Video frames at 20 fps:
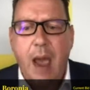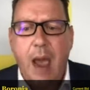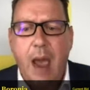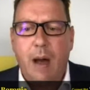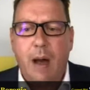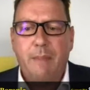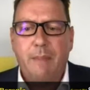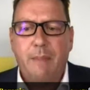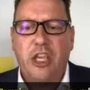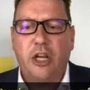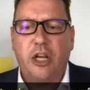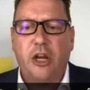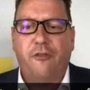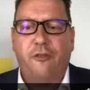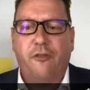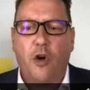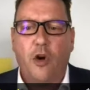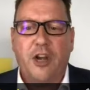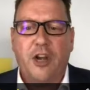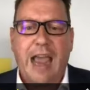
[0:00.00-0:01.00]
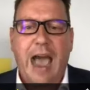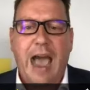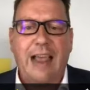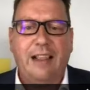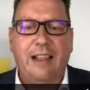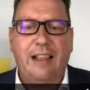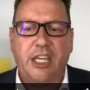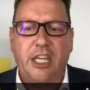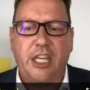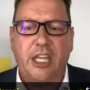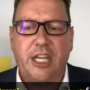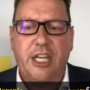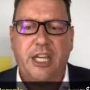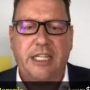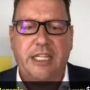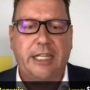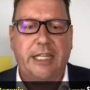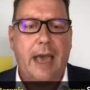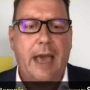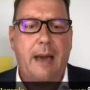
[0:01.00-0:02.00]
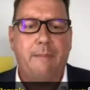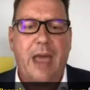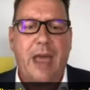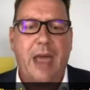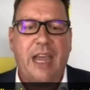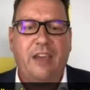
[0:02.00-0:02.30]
At $1,040,000, Hayley, you'd need to come